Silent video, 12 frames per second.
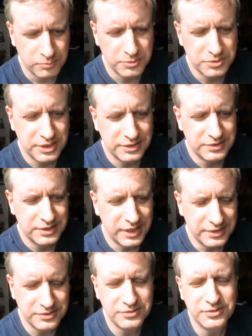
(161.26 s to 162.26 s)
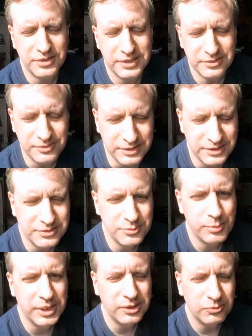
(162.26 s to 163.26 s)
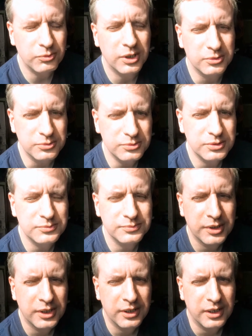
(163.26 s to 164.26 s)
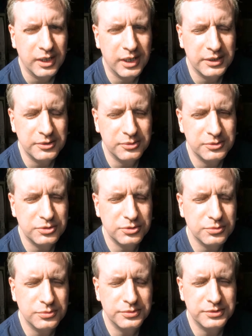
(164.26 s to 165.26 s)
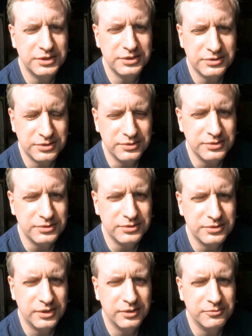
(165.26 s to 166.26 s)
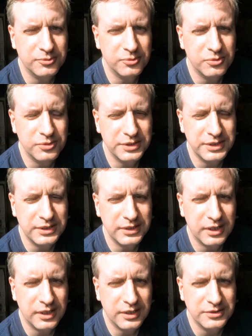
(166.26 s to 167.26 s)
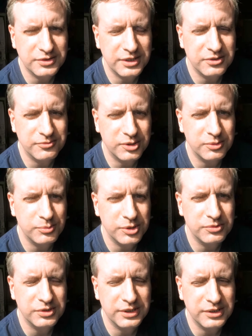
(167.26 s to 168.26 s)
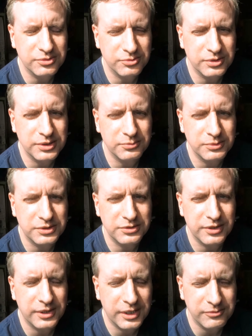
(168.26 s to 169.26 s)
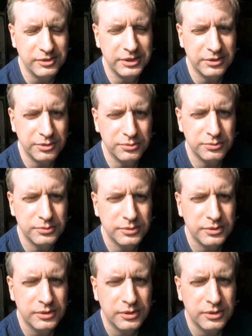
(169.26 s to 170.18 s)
Once you get to the other side of it, there's a main road, and you're a short distance for the uh, Centre for Computing History, which is a lovely new,